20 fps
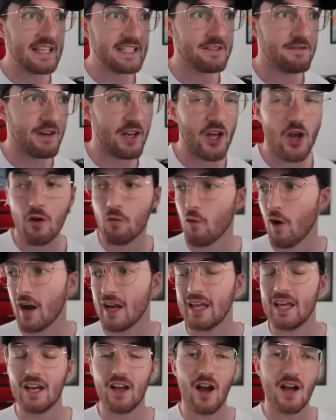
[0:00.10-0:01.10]
this video
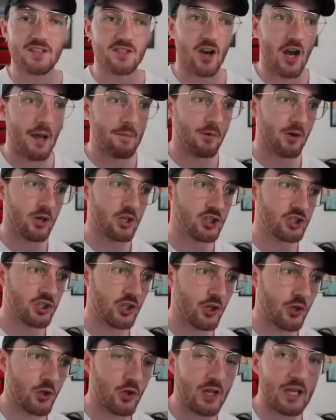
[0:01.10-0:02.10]
right here, guys, I'm going to
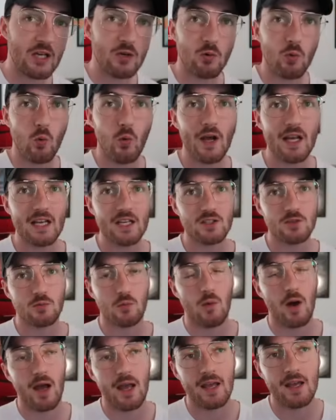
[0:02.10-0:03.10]
show you the quickest
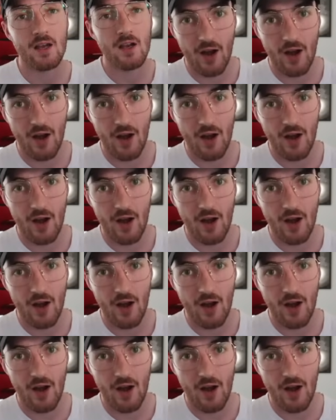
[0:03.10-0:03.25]
way